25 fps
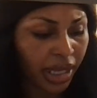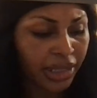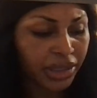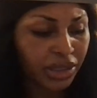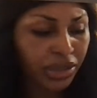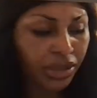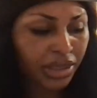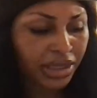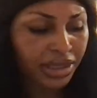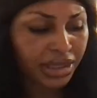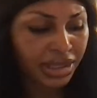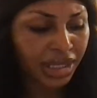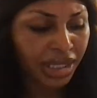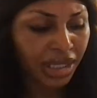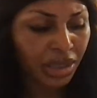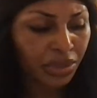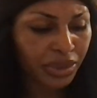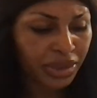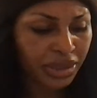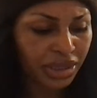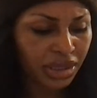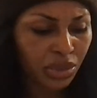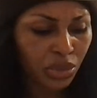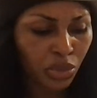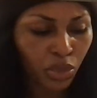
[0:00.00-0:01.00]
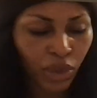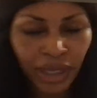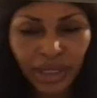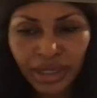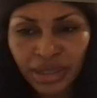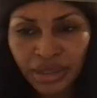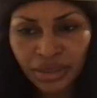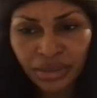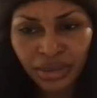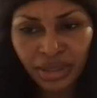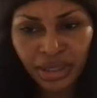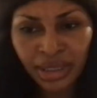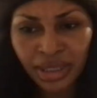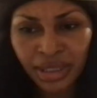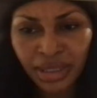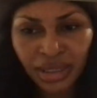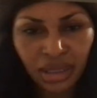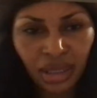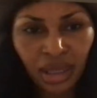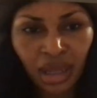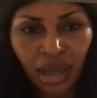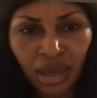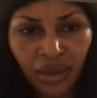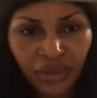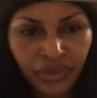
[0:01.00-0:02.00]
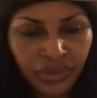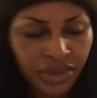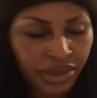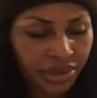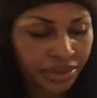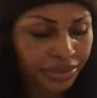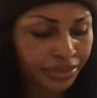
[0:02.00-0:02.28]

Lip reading: I started staying with some white dude in his loft